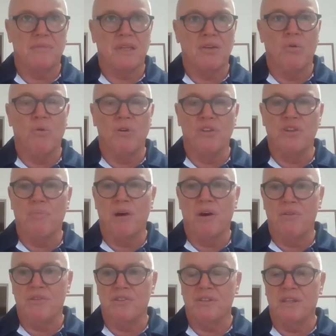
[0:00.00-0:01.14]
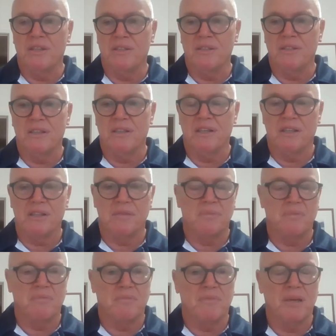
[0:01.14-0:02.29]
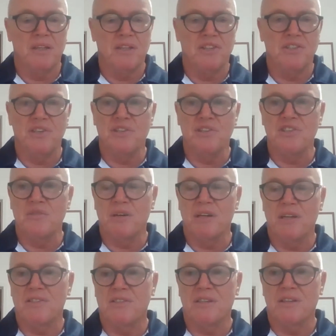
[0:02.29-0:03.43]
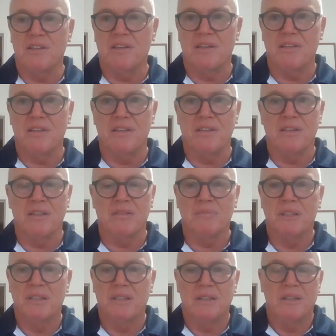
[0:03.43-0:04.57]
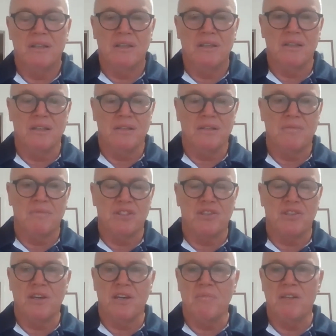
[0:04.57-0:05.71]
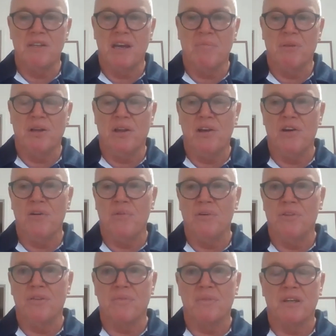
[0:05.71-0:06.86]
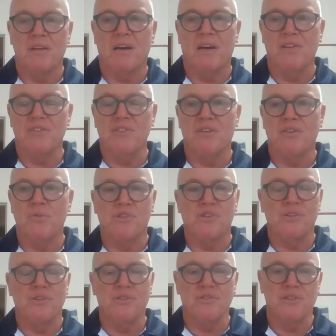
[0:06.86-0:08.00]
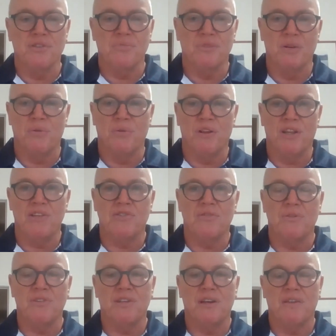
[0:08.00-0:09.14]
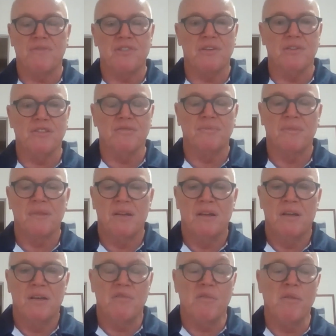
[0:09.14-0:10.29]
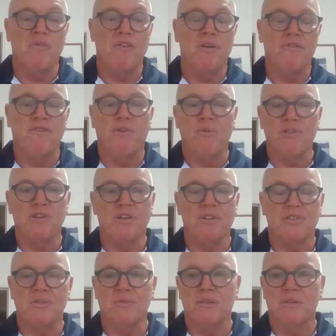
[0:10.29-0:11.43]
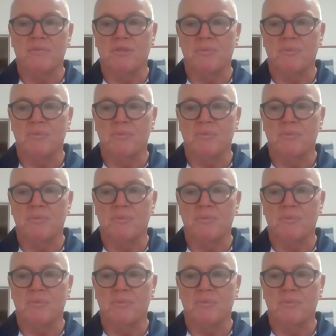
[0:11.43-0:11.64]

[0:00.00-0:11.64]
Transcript: ordered the boat and made decisions about the scheme down below and the colours of the cushions and all of that sort of stuff. So we've been very fortunate to